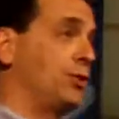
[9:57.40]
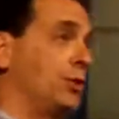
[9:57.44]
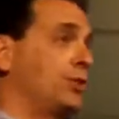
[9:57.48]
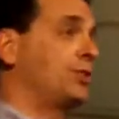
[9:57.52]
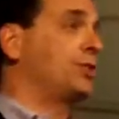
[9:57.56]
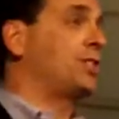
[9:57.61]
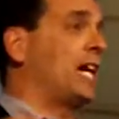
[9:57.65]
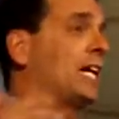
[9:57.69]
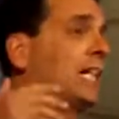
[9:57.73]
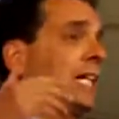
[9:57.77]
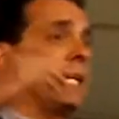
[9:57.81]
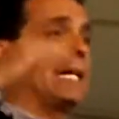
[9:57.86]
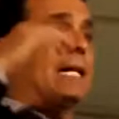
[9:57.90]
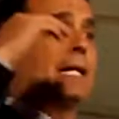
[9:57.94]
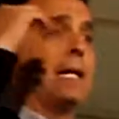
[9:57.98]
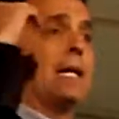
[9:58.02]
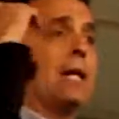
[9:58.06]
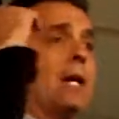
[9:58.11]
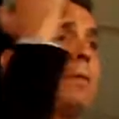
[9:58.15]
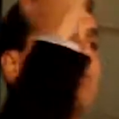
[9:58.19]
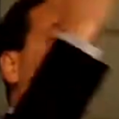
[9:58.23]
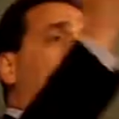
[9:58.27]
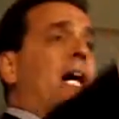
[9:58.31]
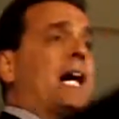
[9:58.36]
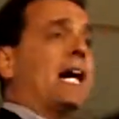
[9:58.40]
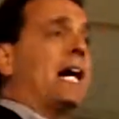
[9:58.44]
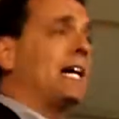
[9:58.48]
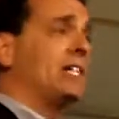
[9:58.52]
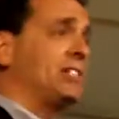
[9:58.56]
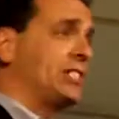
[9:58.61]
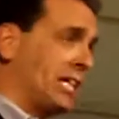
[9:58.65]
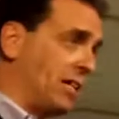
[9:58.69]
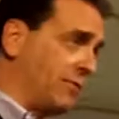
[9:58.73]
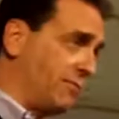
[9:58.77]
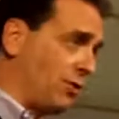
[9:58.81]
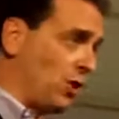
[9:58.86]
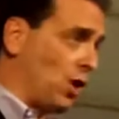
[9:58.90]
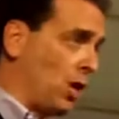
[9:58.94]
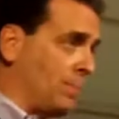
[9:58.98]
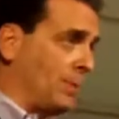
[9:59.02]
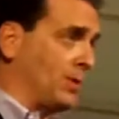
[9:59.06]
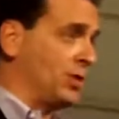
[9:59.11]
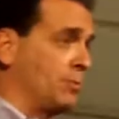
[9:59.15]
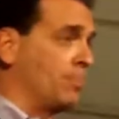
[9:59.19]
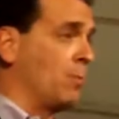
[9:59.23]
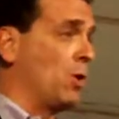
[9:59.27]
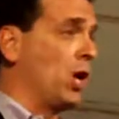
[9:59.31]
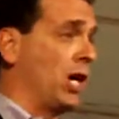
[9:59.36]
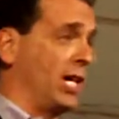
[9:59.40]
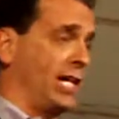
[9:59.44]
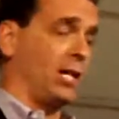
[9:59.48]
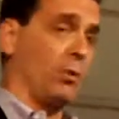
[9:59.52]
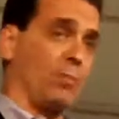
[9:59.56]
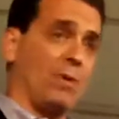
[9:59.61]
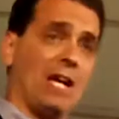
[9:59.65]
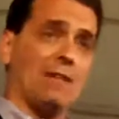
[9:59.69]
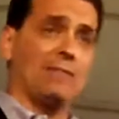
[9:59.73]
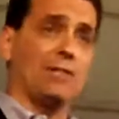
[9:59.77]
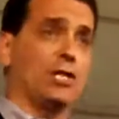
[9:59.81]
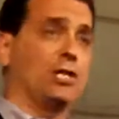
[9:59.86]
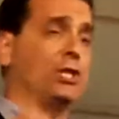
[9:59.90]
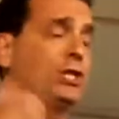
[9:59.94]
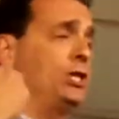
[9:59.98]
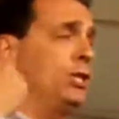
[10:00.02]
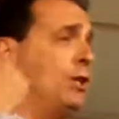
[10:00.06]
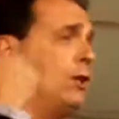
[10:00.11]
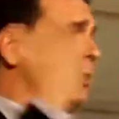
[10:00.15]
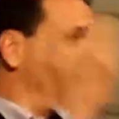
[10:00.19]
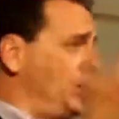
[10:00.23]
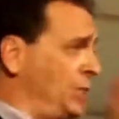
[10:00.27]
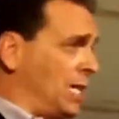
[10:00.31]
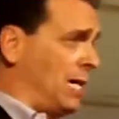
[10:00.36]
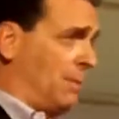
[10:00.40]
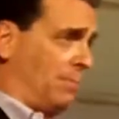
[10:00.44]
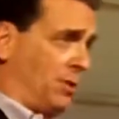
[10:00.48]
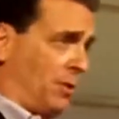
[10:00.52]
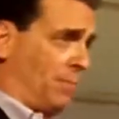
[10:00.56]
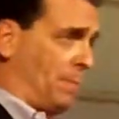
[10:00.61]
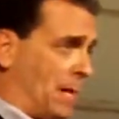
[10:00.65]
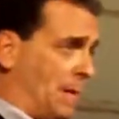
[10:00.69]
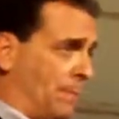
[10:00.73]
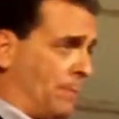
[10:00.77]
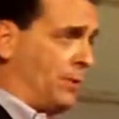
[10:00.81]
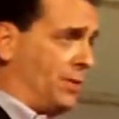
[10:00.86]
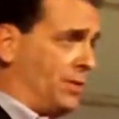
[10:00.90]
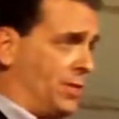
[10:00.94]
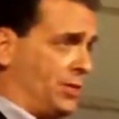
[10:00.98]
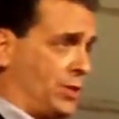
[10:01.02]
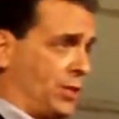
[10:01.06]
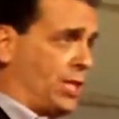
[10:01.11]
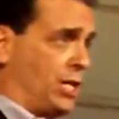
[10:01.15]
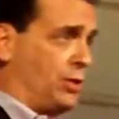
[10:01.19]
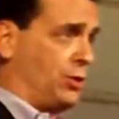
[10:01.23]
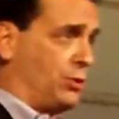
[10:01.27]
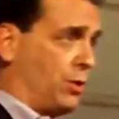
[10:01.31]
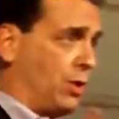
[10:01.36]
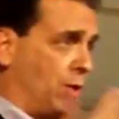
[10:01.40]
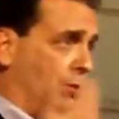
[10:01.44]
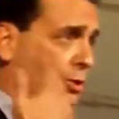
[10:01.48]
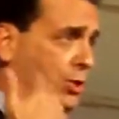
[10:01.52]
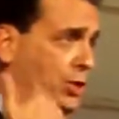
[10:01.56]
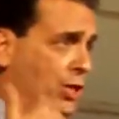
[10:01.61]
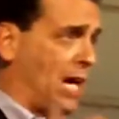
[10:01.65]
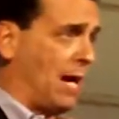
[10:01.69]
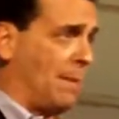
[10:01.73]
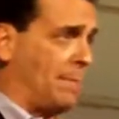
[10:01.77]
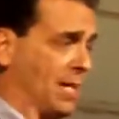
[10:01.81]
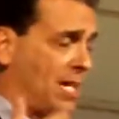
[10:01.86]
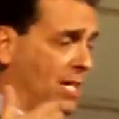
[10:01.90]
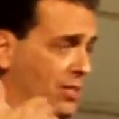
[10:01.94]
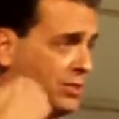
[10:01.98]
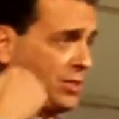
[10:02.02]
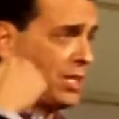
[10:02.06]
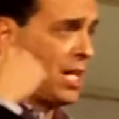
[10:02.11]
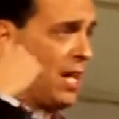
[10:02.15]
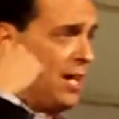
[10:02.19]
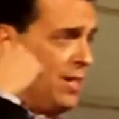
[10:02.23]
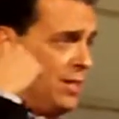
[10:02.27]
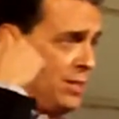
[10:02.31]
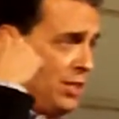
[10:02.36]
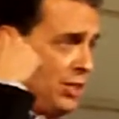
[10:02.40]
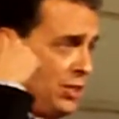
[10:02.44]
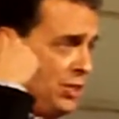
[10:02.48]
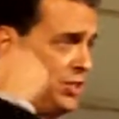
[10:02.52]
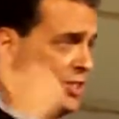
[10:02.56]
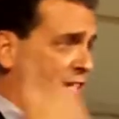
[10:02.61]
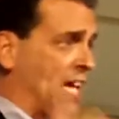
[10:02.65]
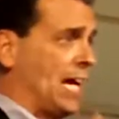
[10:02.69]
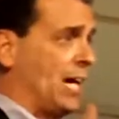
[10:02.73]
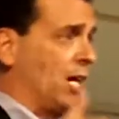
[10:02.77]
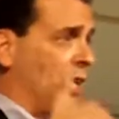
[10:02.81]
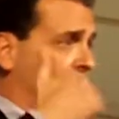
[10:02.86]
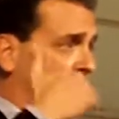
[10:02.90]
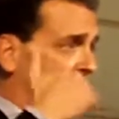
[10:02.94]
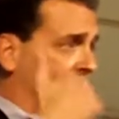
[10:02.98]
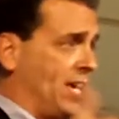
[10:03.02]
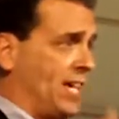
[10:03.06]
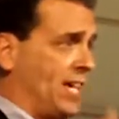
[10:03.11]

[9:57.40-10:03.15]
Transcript: You're selling pies at a farmer's market. We have a huge number of people in this country whose job it is to sell